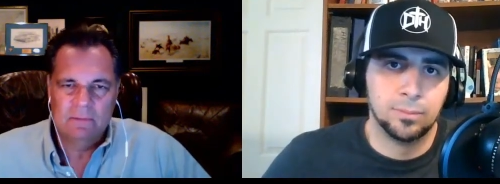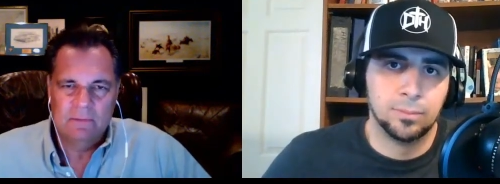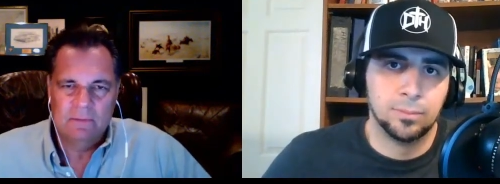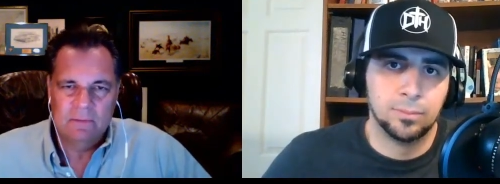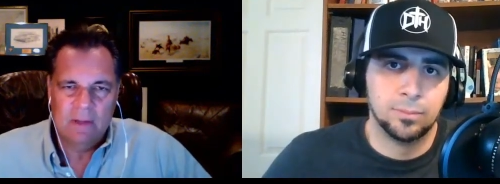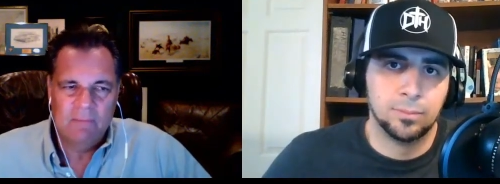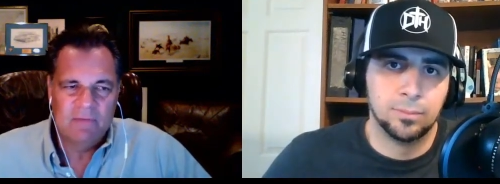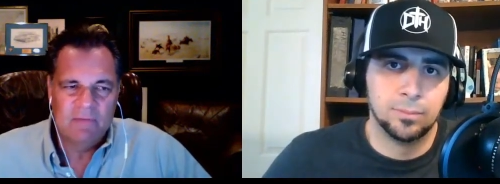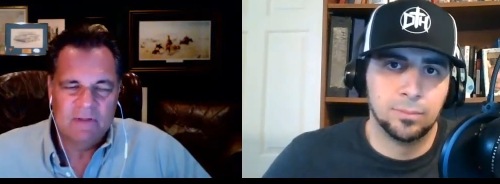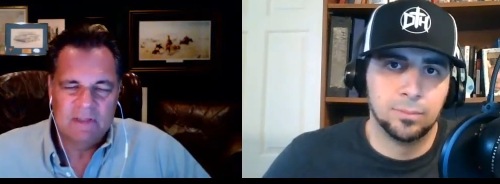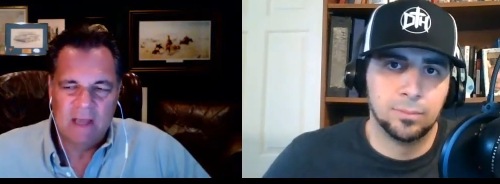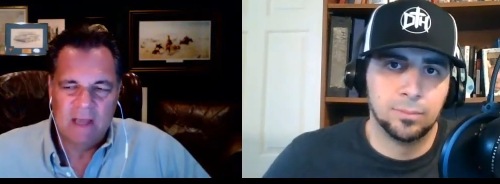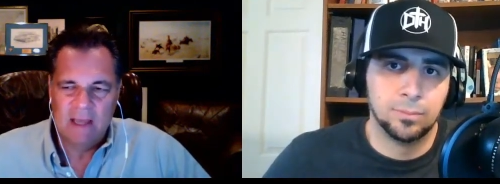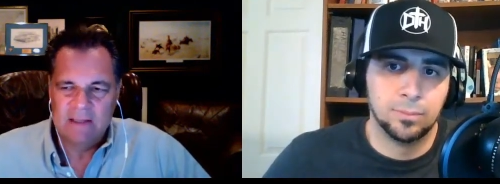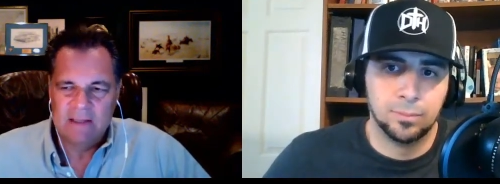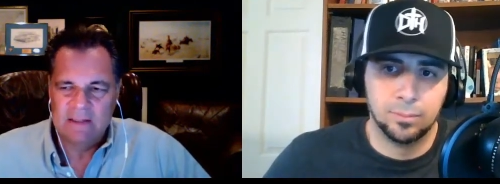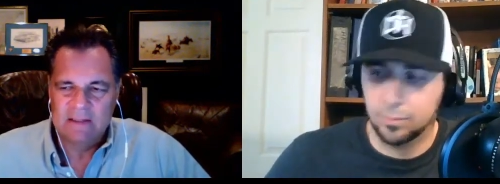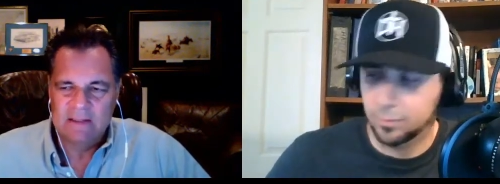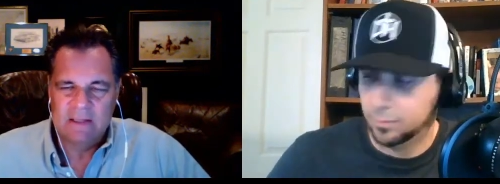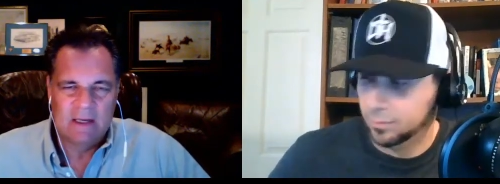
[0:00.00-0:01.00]

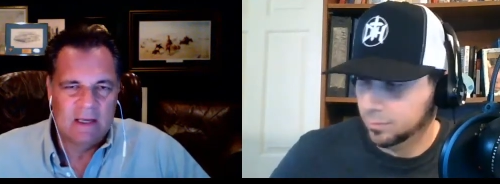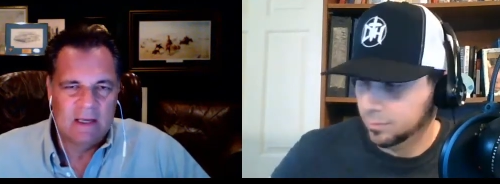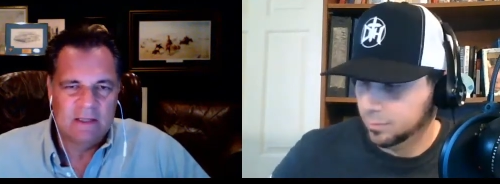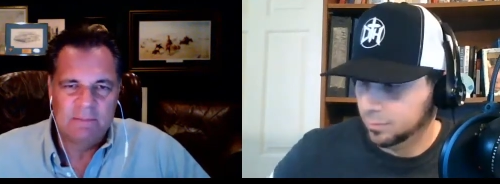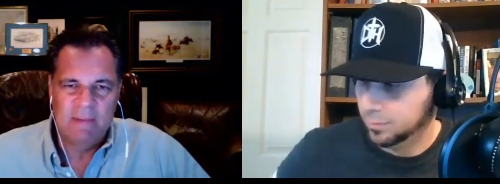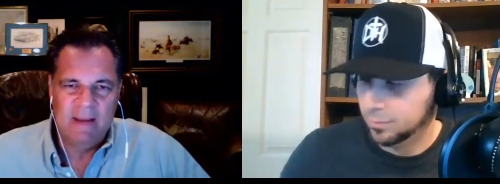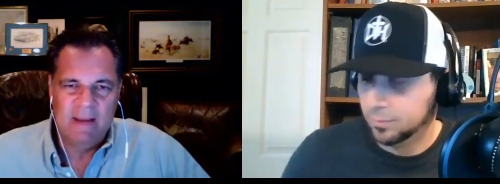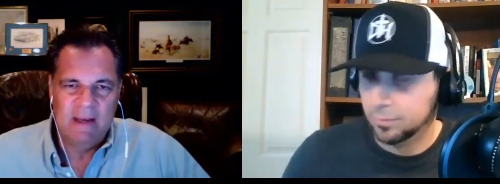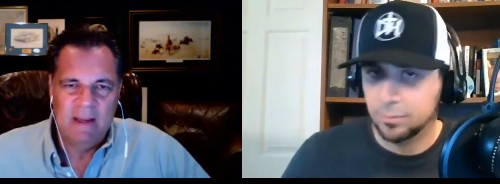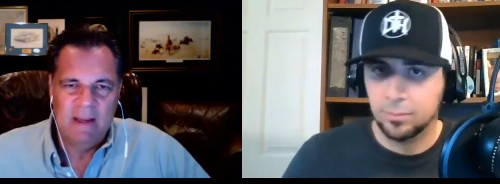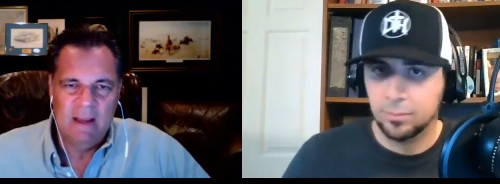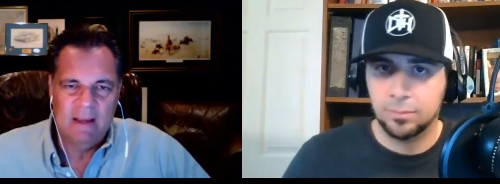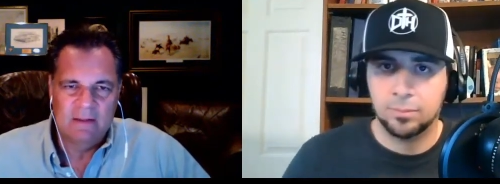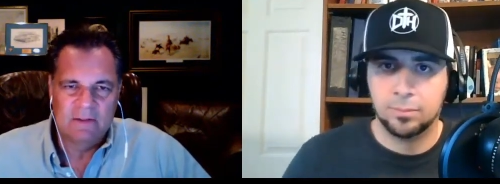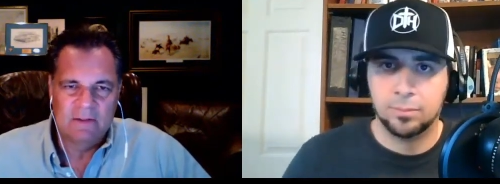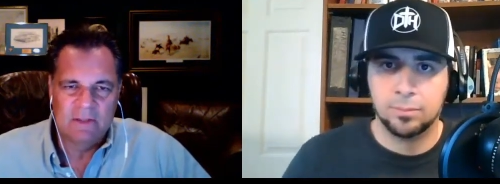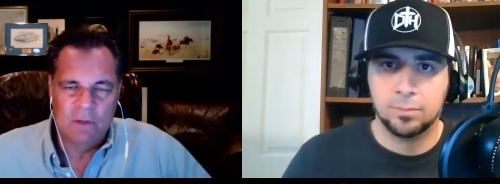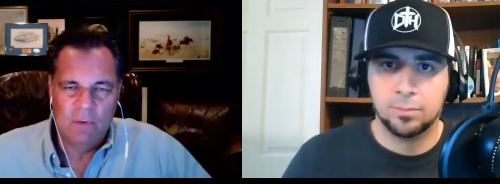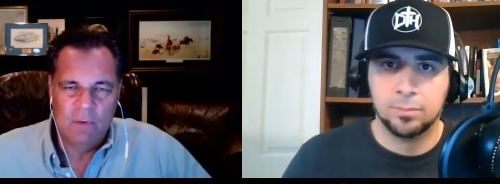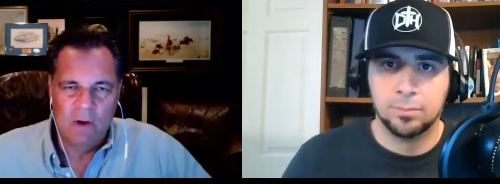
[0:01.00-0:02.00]
Speaker 1: emphasizes in its media and
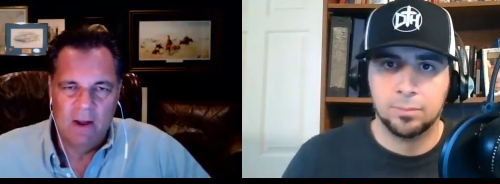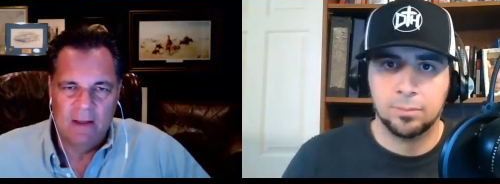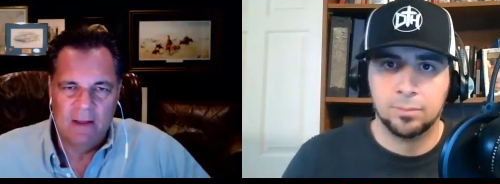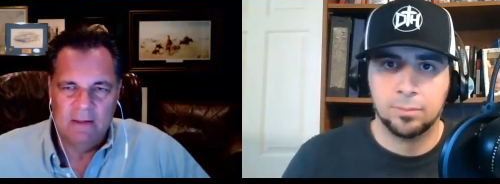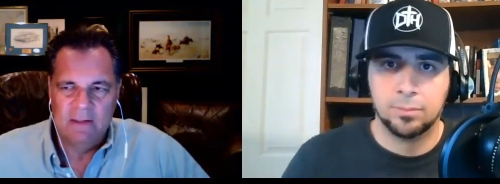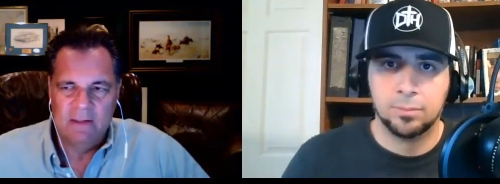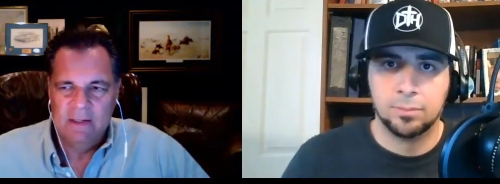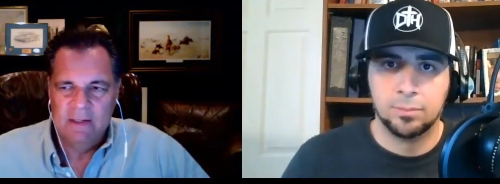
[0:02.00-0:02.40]
so on